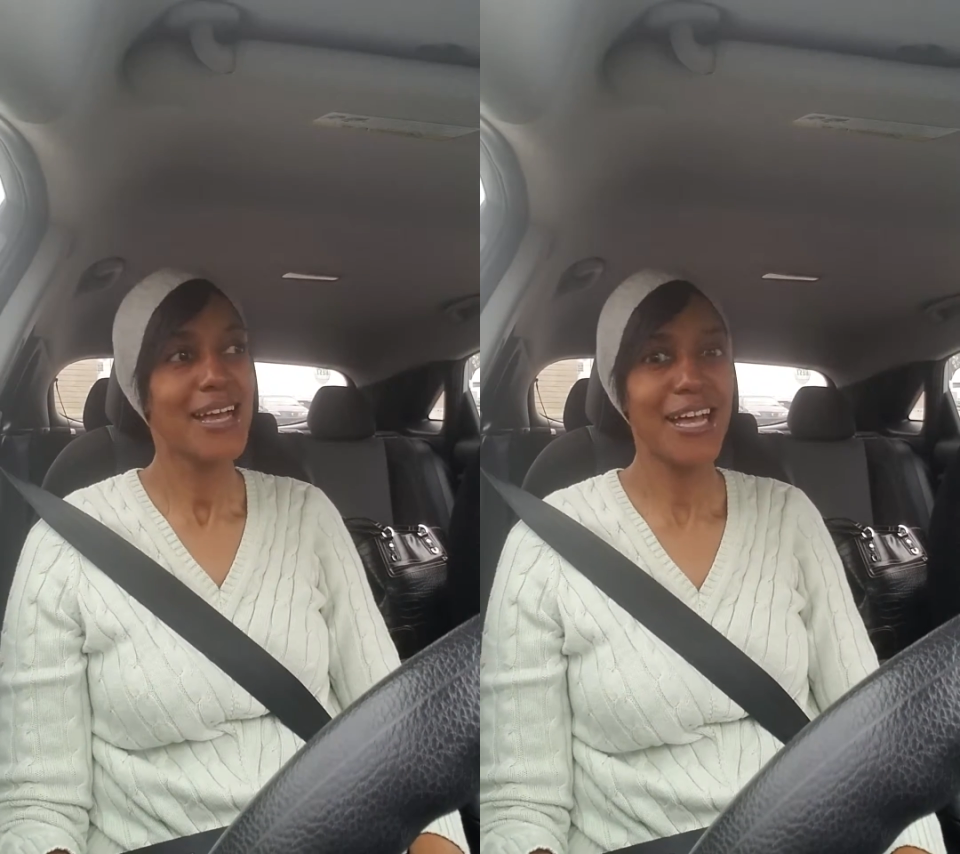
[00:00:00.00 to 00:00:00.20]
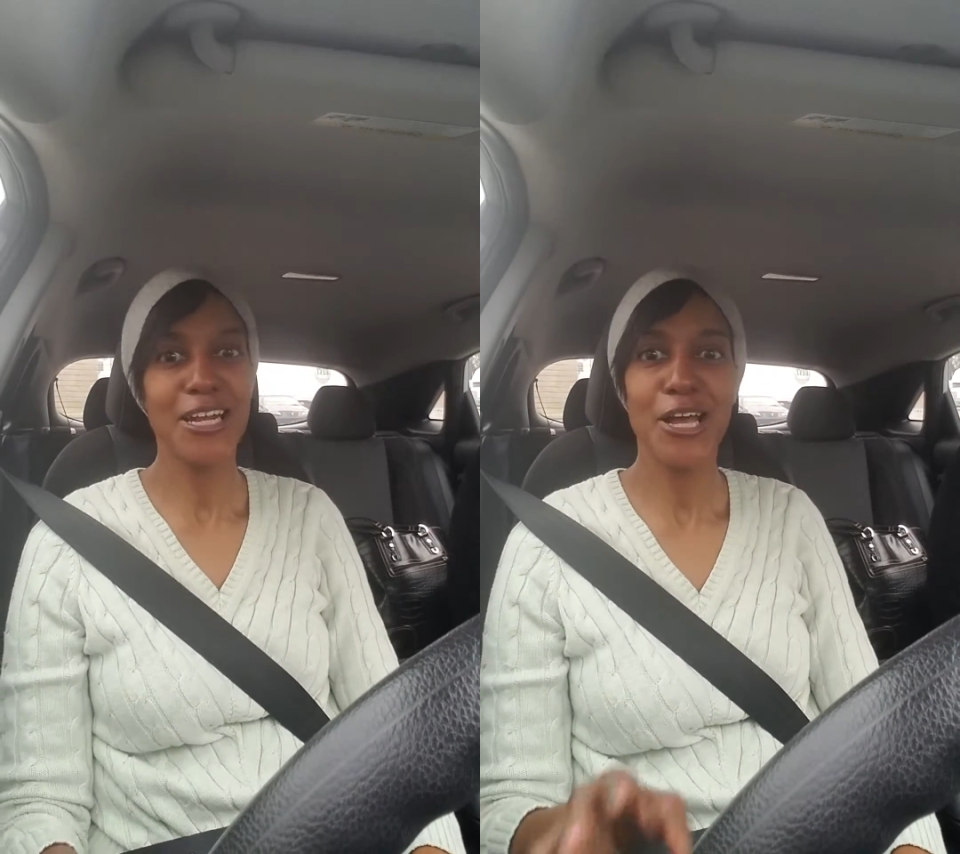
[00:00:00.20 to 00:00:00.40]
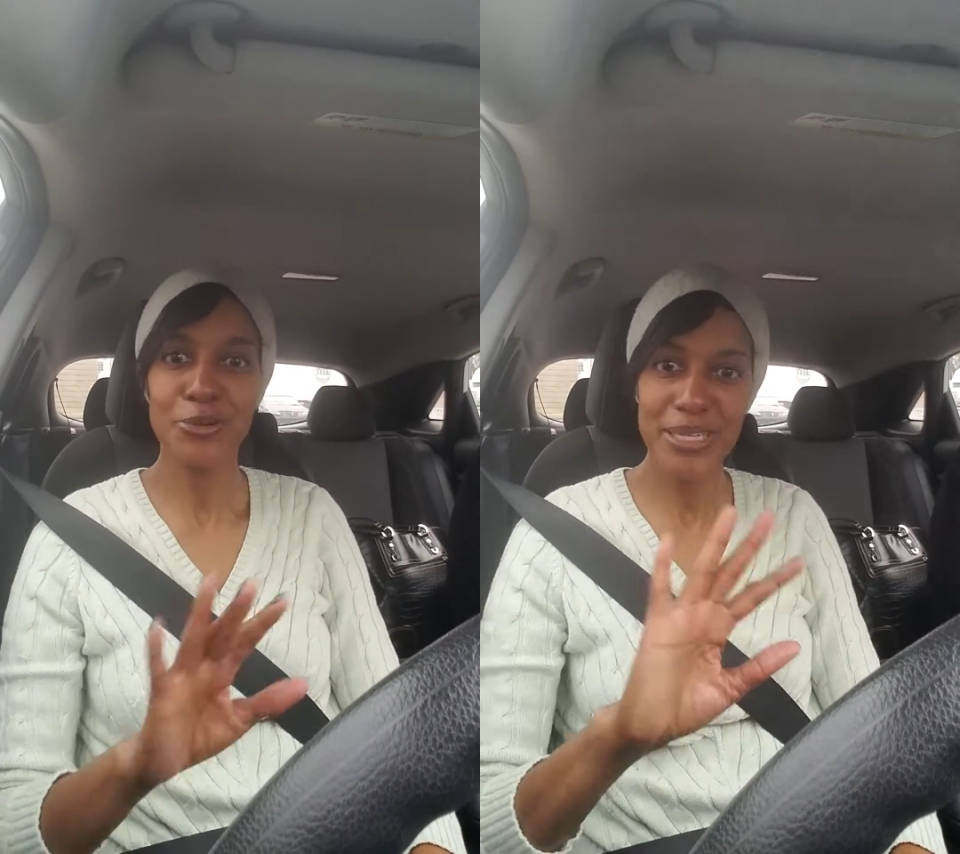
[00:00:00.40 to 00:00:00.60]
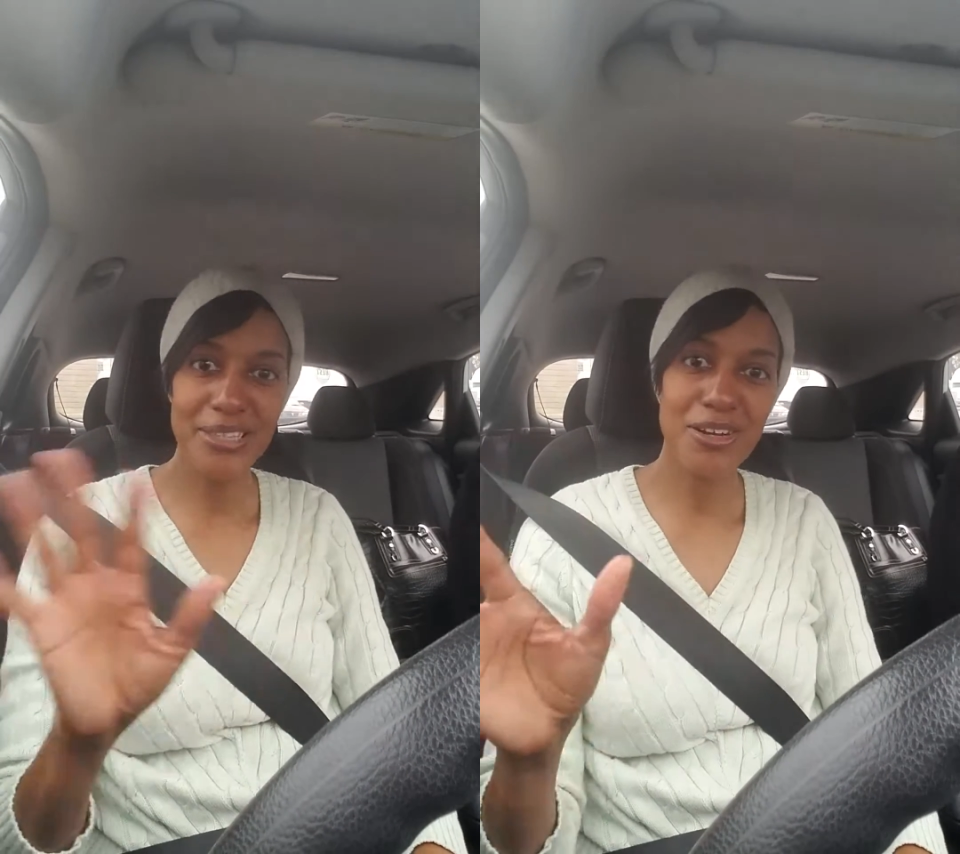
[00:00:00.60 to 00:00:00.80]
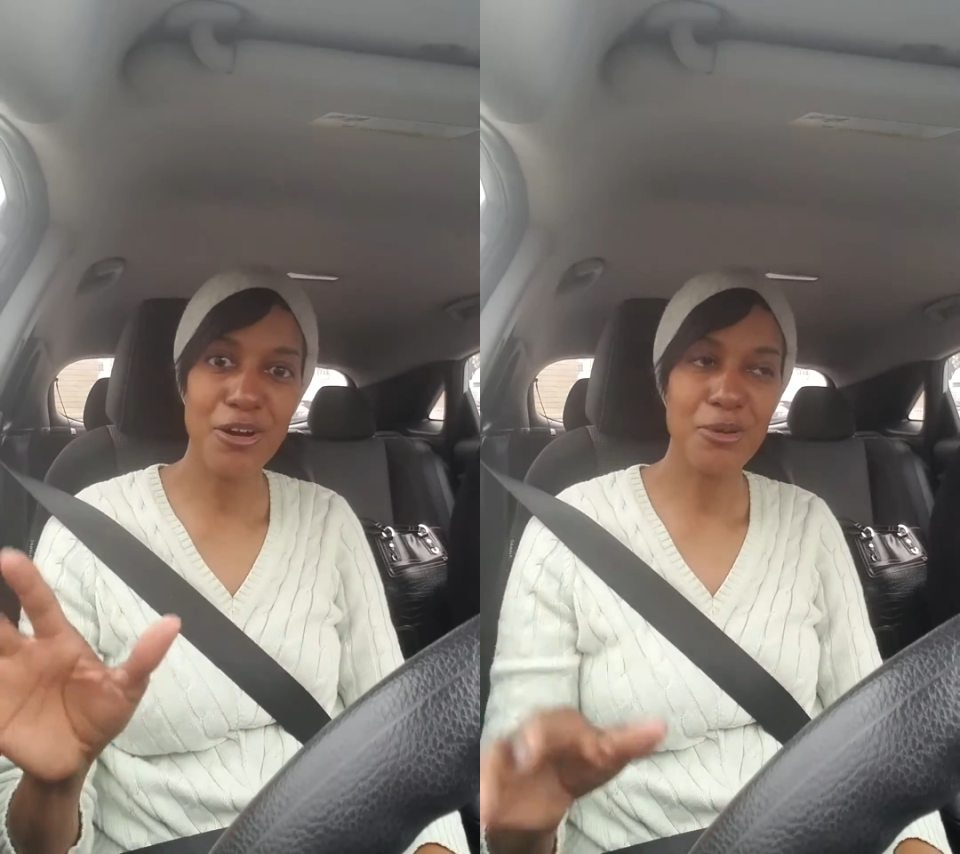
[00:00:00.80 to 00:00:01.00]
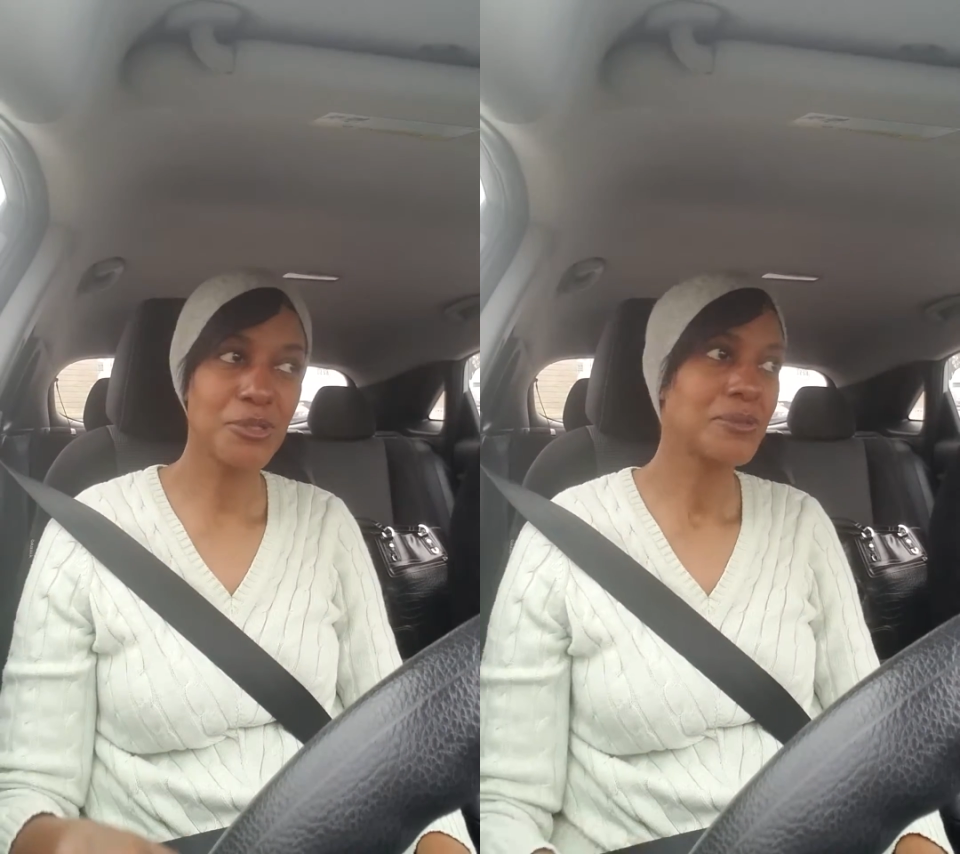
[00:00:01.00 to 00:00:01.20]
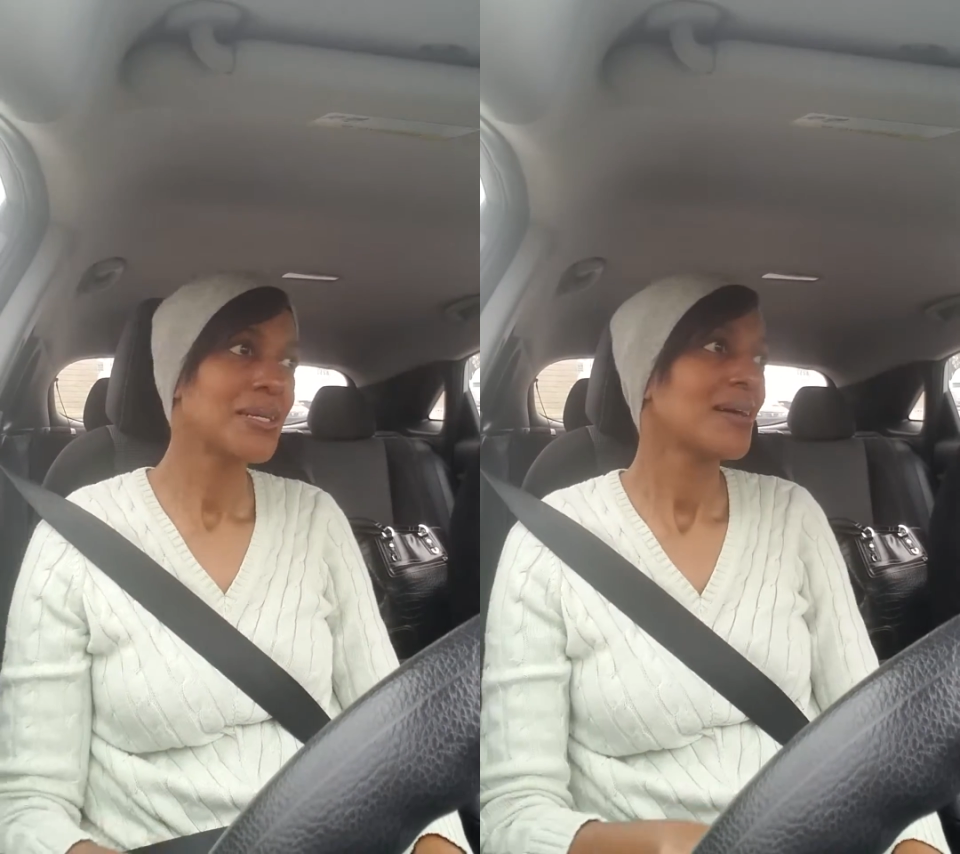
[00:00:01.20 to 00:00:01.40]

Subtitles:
I don't need the caramel.